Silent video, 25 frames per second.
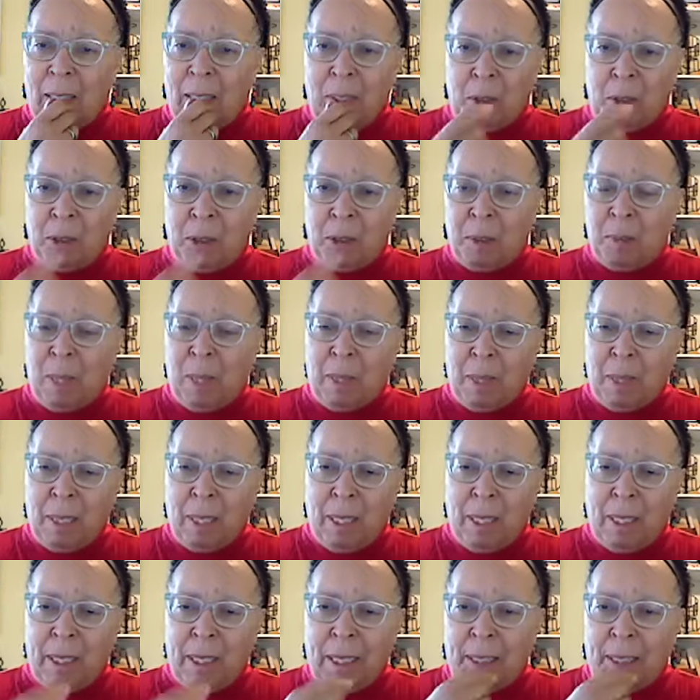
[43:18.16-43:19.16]
there's some,
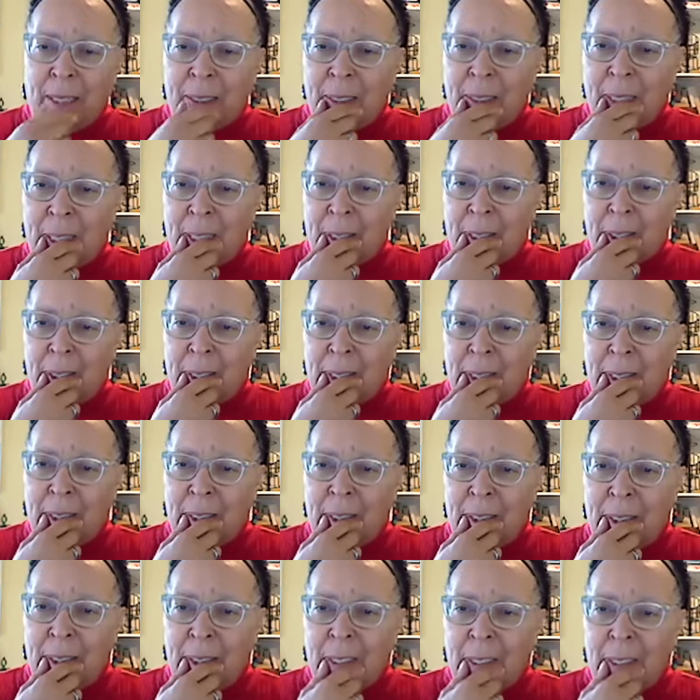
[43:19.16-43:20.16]

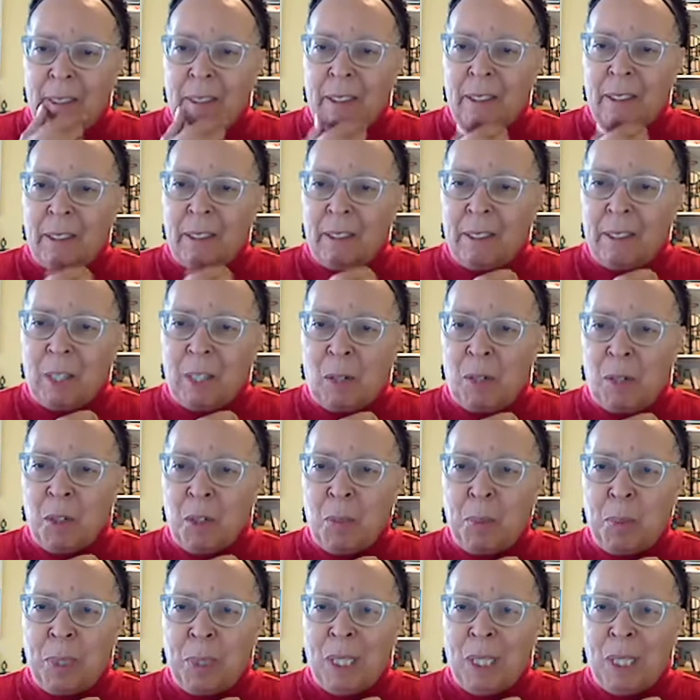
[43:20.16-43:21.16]
Dara,
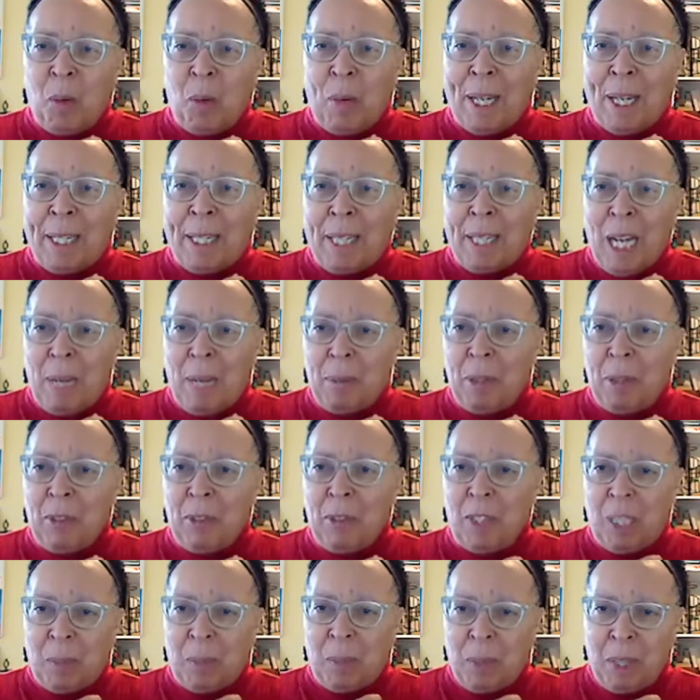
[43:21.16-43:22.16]
you're putting great
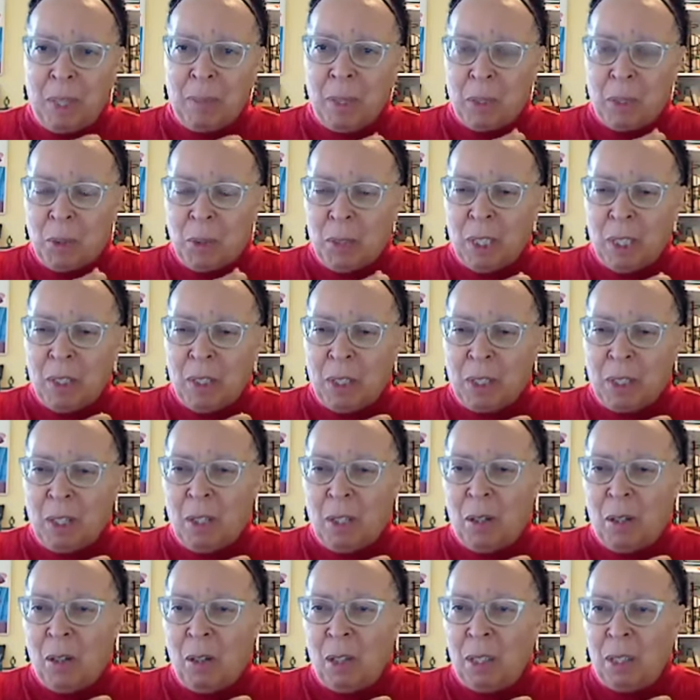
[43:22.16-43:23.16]
comments in. I want to make sure they go to
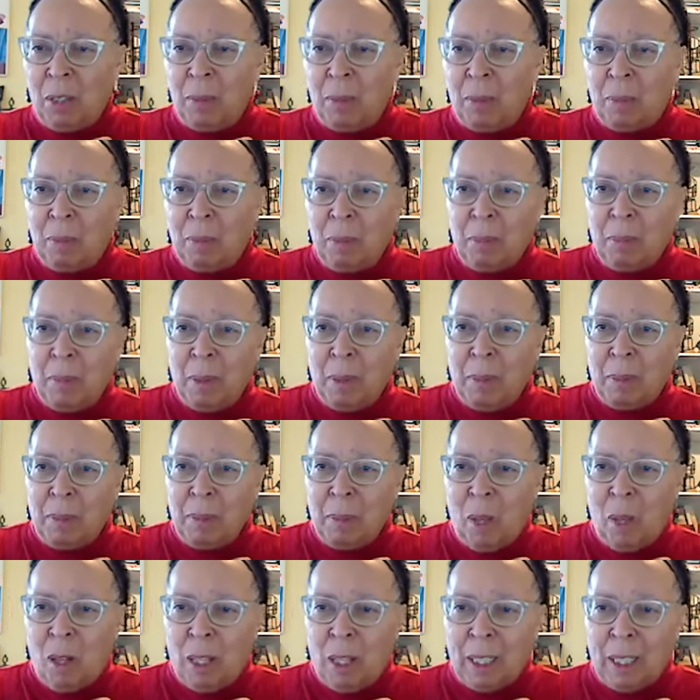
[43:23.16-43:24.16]
all
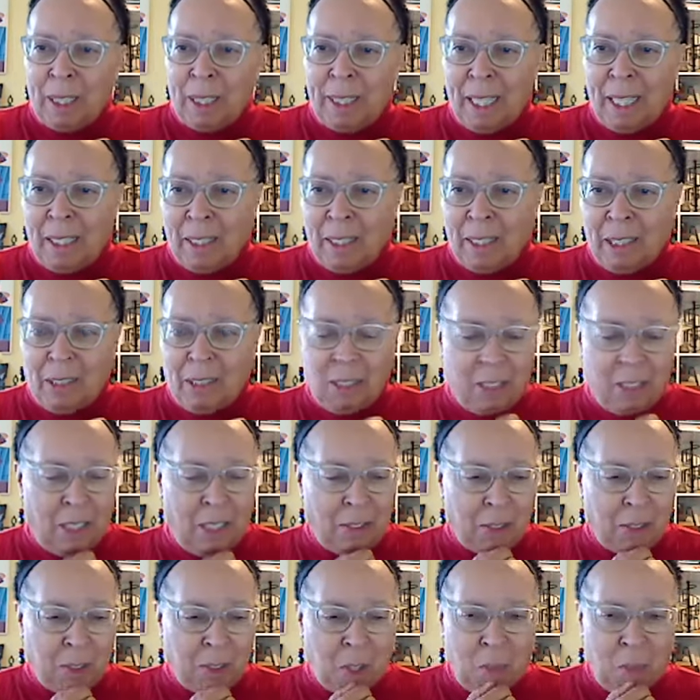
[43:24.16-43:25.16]
attendees and
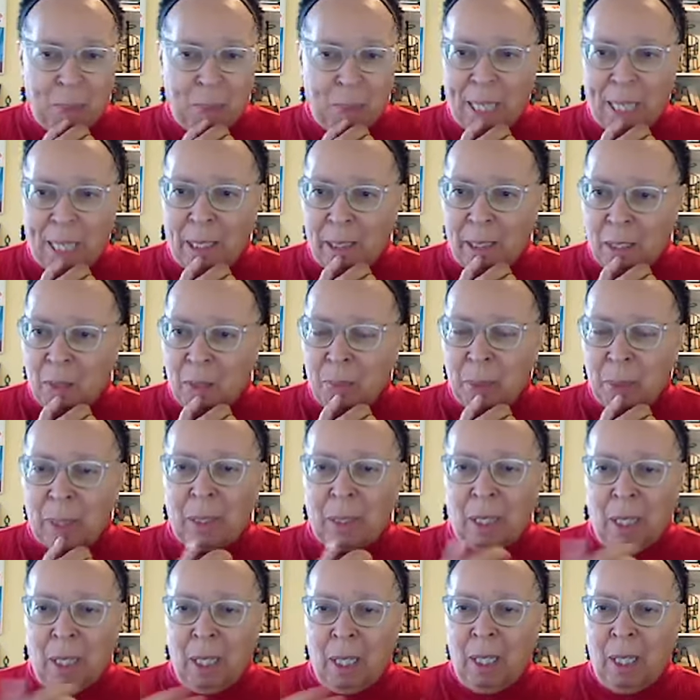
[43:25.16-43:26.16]
not just all panelists,
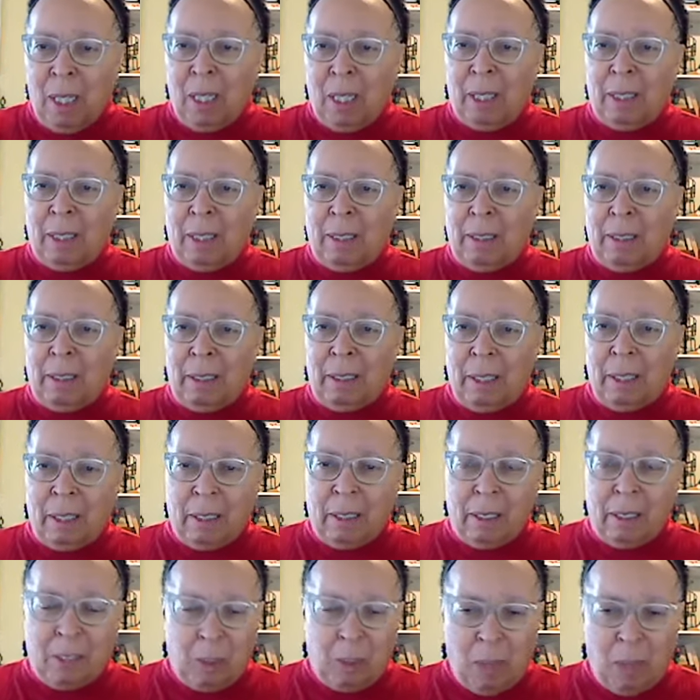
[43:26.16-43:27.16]
but
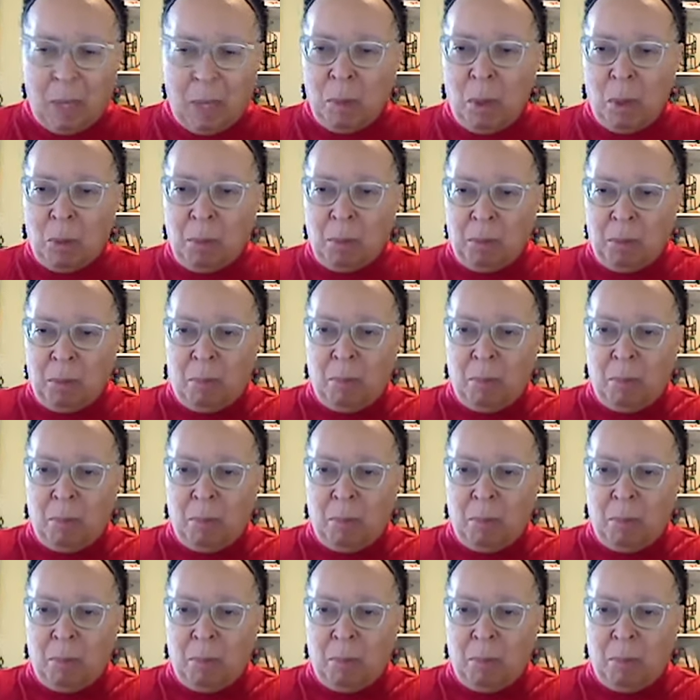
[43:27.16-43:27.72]
so I won't